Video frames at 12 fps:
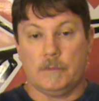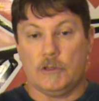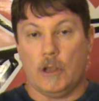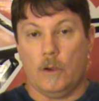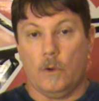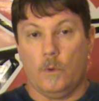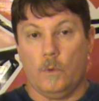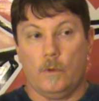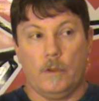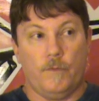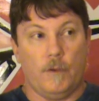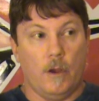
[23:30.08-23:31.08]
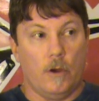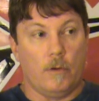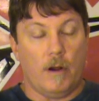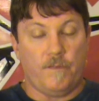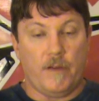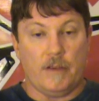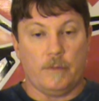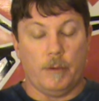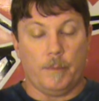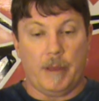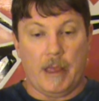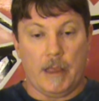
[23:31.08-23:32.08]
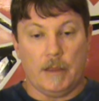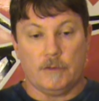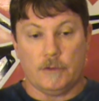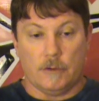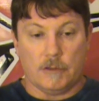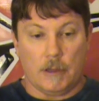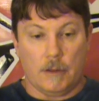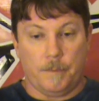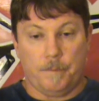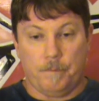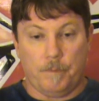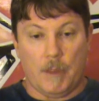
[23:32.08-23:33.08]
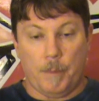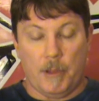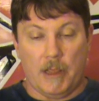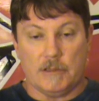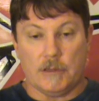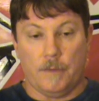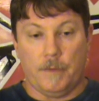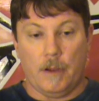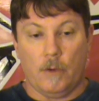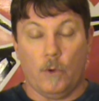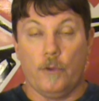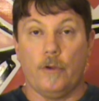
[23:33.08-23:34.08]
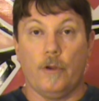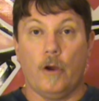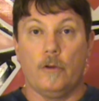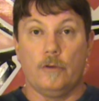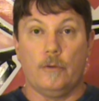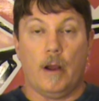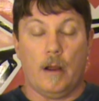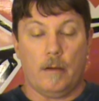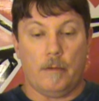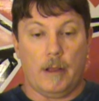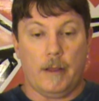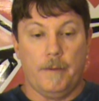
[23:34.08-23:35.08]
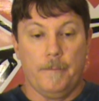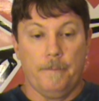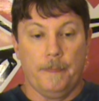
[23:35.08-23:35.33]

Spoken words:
So if you go to our Facebook page, there's a place on there, or you can go to our,